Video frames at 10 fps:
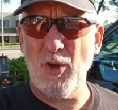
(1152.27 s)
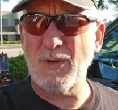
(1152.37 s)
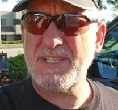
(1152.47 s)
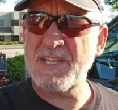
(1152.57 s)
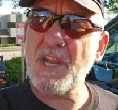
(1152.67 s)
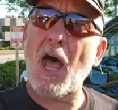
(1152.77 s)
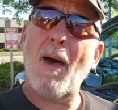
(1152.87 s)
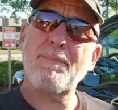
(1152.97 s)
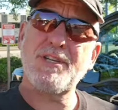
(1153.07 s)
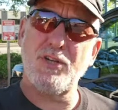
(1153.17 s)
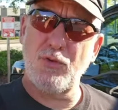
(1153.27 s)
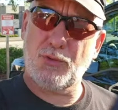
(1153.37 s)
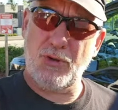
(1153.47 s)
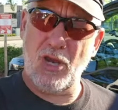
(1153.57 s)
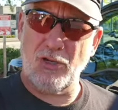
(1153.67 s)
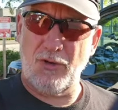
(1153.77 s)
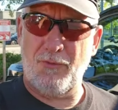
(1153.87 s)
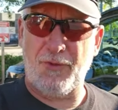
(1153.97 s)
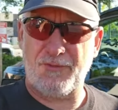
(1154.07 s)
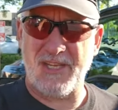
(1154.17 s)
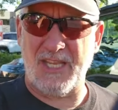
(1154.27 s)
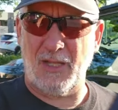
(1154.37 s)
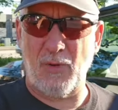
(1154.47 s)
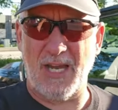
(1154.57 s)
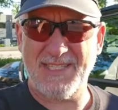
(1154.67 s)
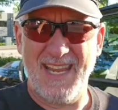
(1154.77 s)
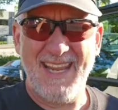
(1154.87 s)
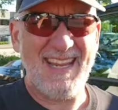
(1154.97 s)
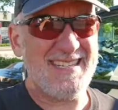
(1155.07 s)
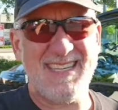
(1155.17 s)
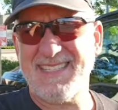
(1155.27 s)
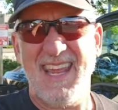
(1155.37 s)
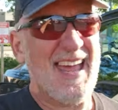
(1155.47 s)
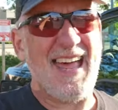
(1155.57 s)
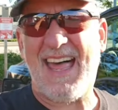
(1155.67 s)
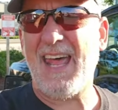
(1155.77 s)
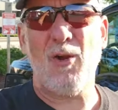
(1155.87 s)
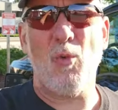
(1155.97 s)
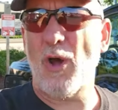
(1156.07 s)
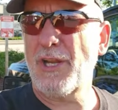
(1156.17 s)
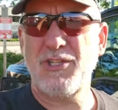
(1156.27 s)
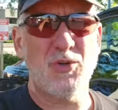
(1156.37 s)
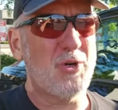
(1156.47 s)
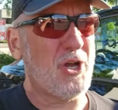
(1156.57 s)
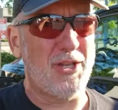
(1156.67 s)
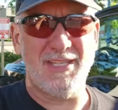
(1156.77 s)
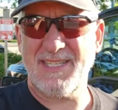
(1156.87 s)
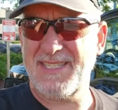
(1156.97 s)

though it says up to 350 kilowatts, it says I don't want to do it on this